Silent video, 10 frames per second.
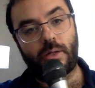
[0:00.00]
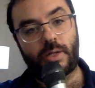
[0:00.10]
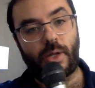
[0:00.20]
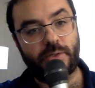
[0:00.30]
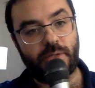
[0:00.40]

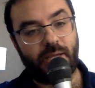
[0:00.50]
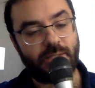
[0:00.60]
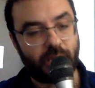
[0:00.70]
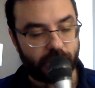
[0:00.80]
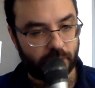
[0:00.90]

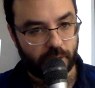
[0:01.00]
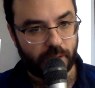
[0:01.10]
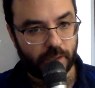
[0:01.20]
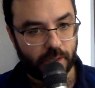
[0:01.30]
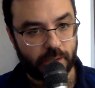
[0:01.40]
essentially
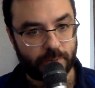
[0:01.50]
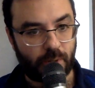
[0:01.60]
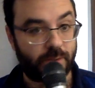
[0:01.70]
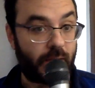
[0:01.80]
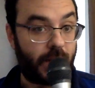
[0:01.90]
exposed that
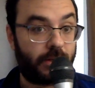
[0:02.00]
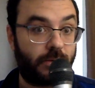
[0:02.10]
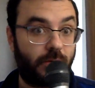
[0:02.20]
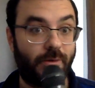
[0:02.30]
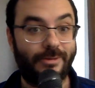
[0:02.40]

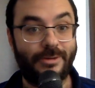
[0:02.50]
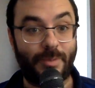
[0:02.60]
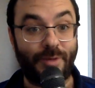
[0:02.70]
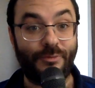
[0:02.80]
to be a fraud.